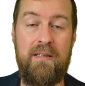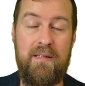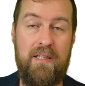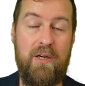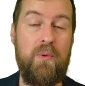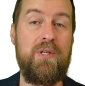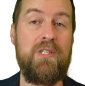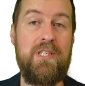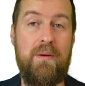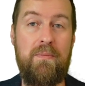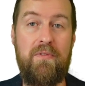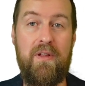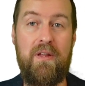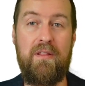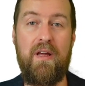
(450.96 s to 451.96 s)
there was
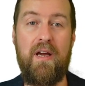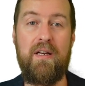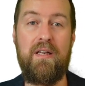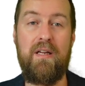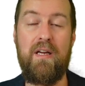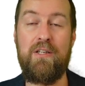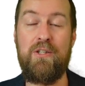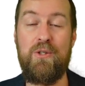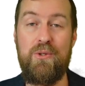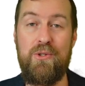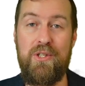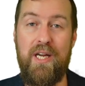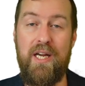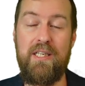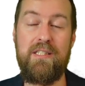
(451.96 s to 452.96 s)
something that a use
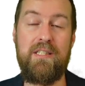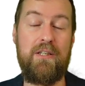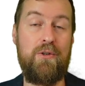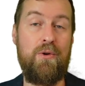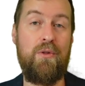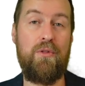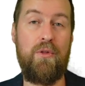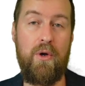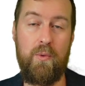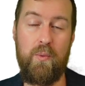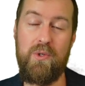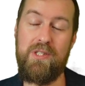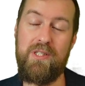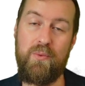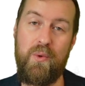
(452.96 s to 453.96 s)
case that you thought
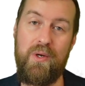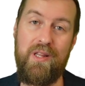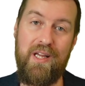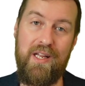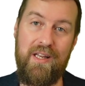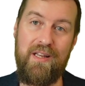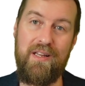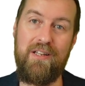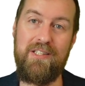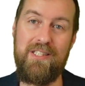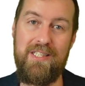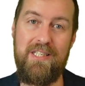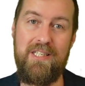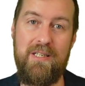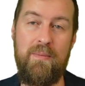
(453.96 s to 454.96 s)
was within the
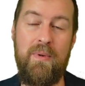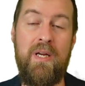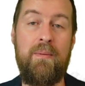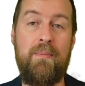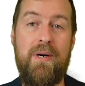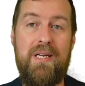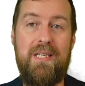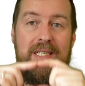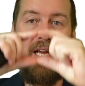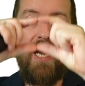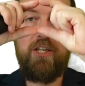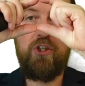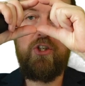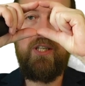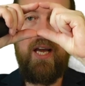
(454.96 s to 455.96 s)
system, but it's
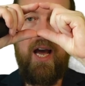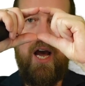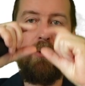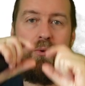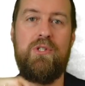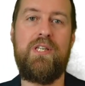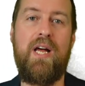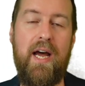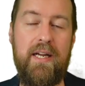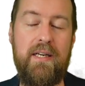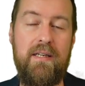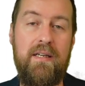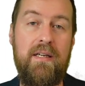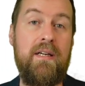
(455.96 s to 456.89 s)
actually outside.